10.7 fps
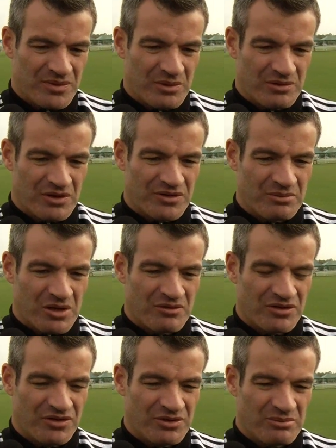we've got some
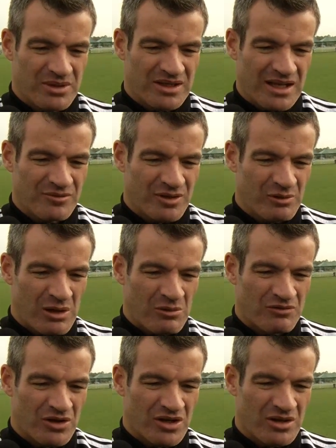big names, and
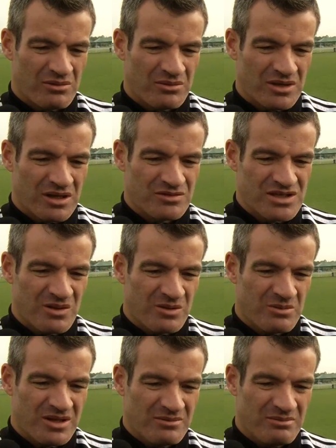we've got to, you know, gel
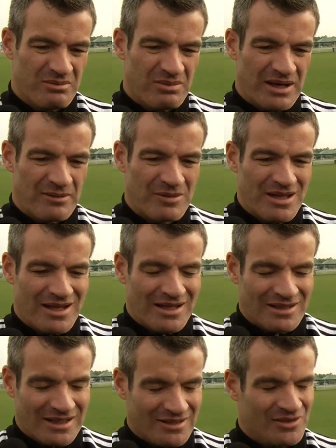them in. But
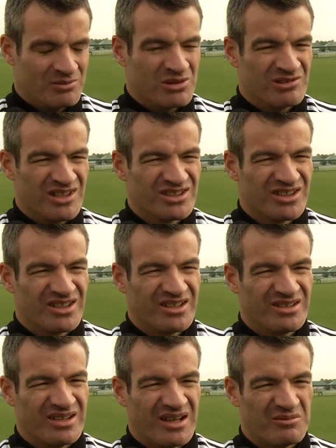again, it's a progression,
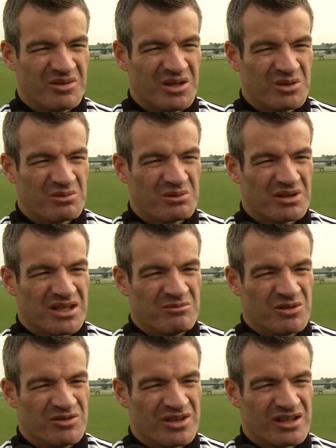and we want to keep
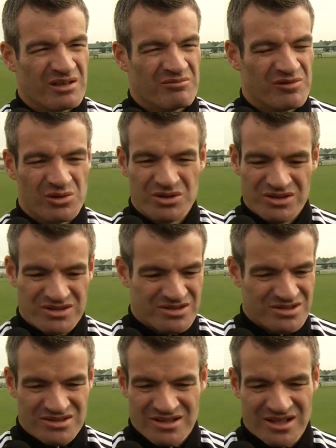moving the club forward, and this is
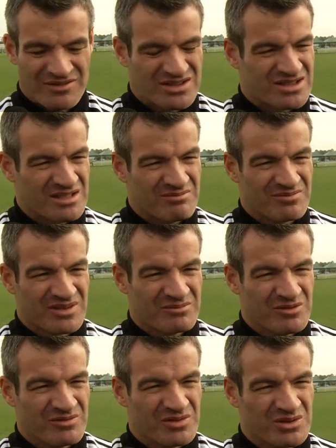just another step
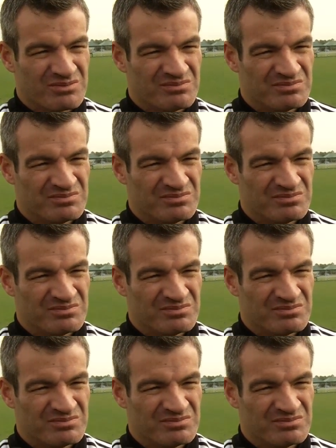moving forward.